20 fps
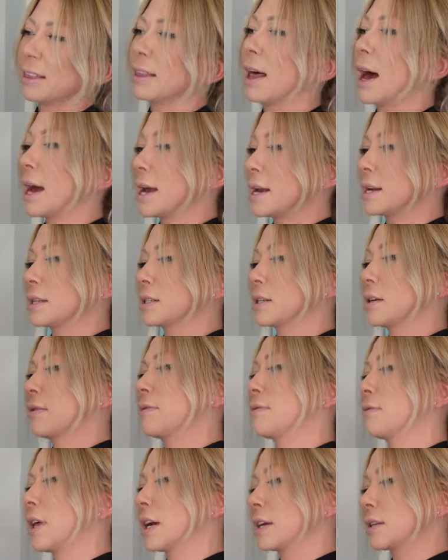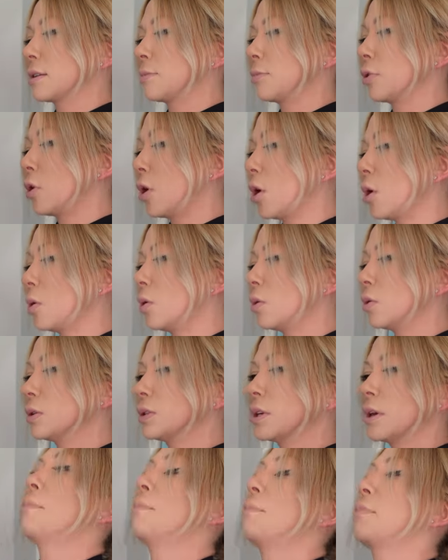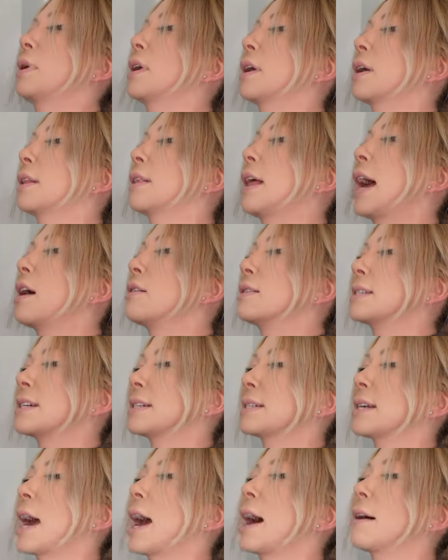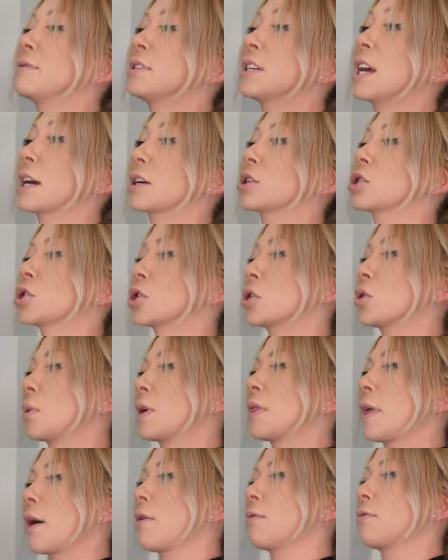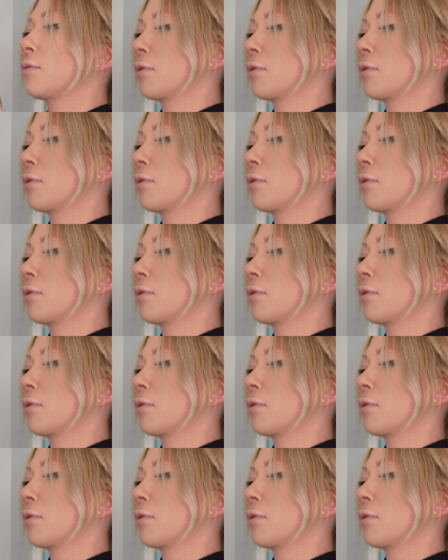light, flexible hold, but it allows it to have texture without